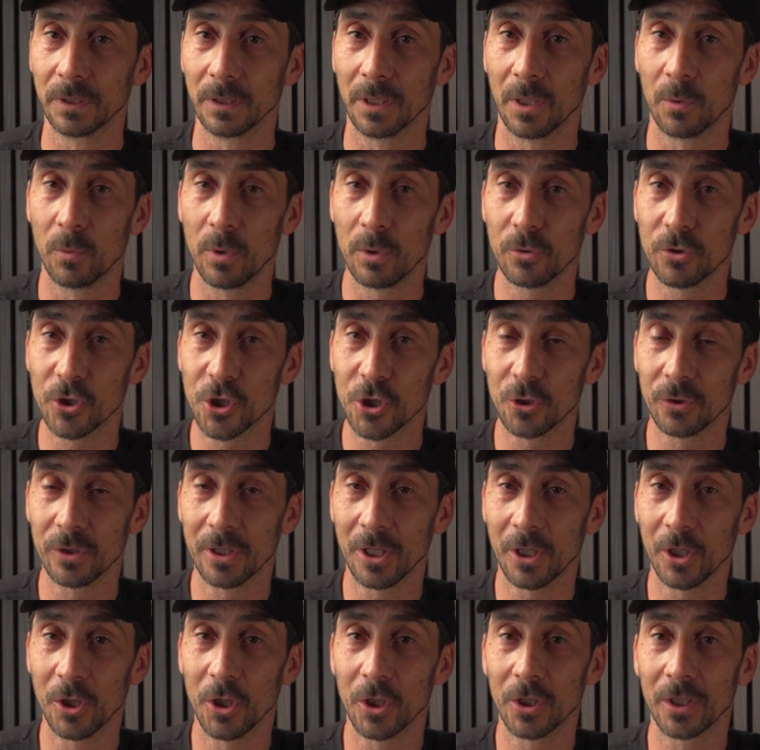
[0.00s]
I will shoot the
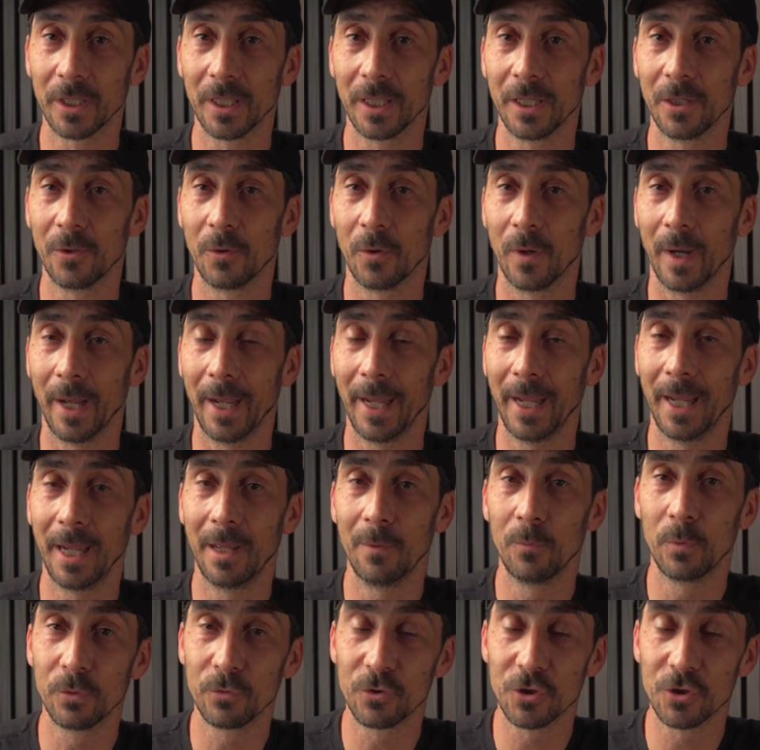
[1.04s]
cocktail and we'll